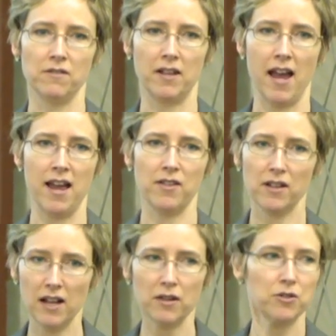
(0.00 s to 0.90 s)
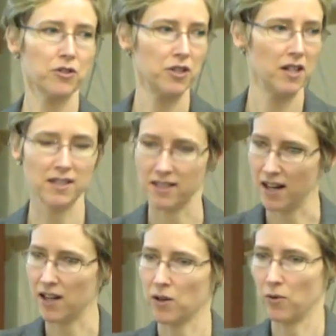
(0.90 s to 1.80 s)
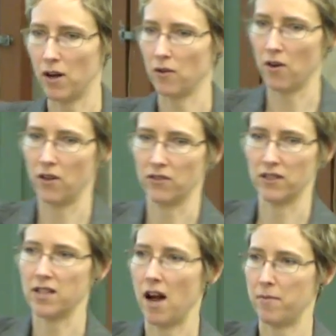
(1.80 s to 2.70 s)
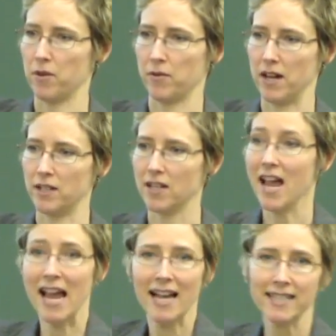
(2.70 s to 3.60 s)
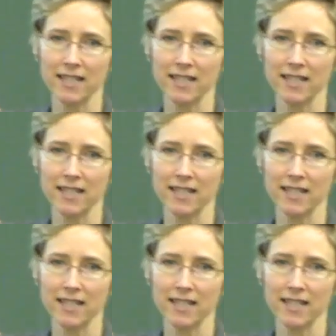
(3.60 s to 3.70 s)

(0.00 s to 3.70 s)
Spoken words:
Okay, the Gloucester cheese is not going to run along the top of the ridge. It's